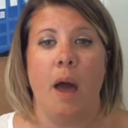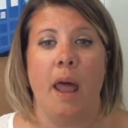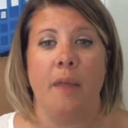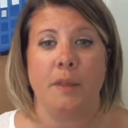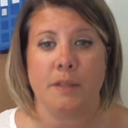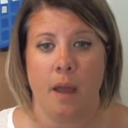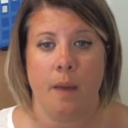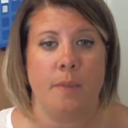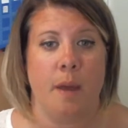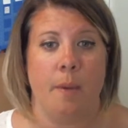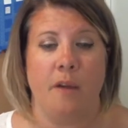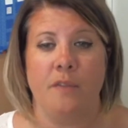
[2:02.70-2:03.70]
at the time
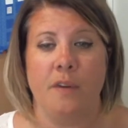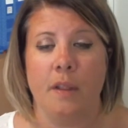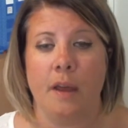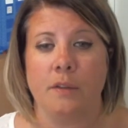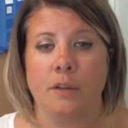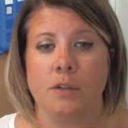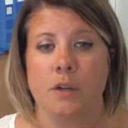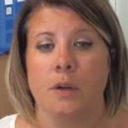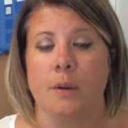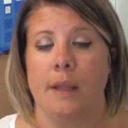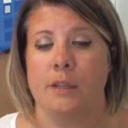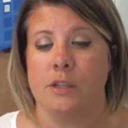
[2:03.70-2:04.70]
they might feel like they're
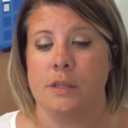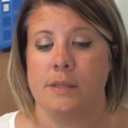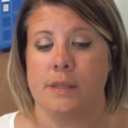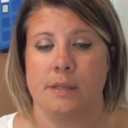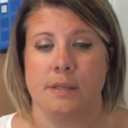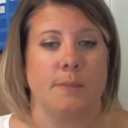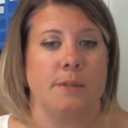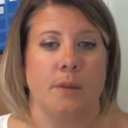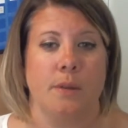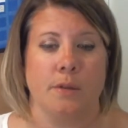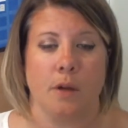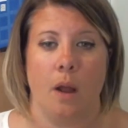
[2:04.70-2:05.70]
true, and she says them. So
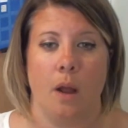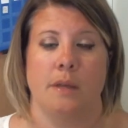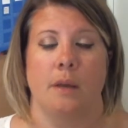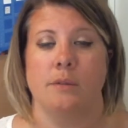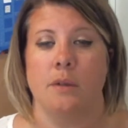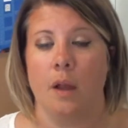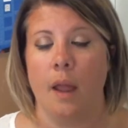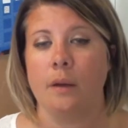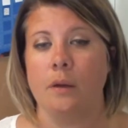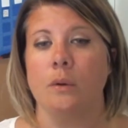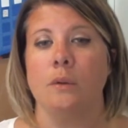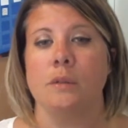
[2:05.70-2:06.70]
those are crossed out. So they're kind
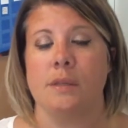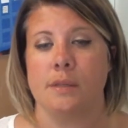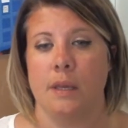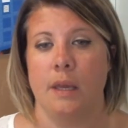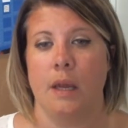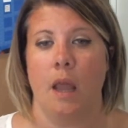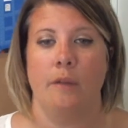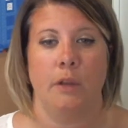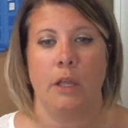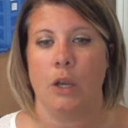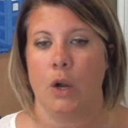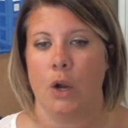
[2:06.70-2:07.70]
of cool to see kind of
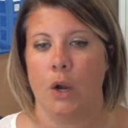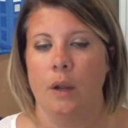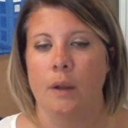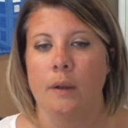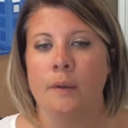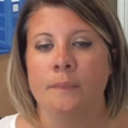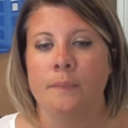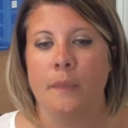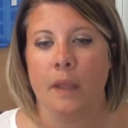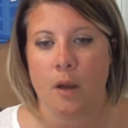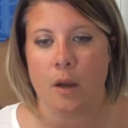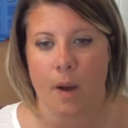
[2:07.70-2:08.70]
an
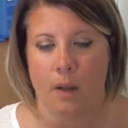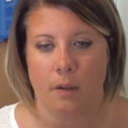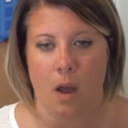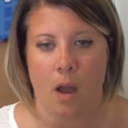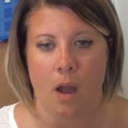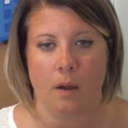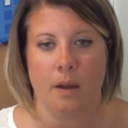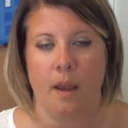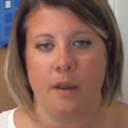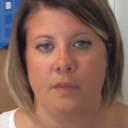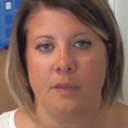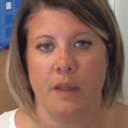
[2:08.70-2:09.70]
inner monologue
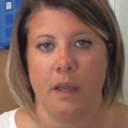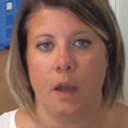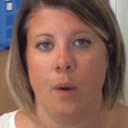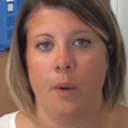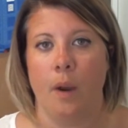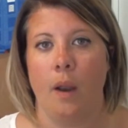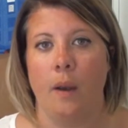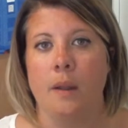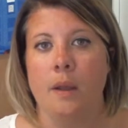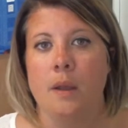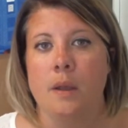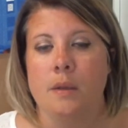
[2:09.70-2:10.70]
kind of thing going on.
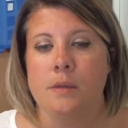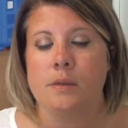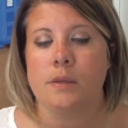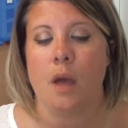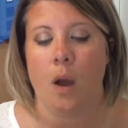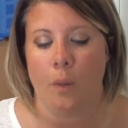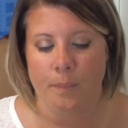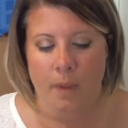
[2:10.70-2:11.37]
So,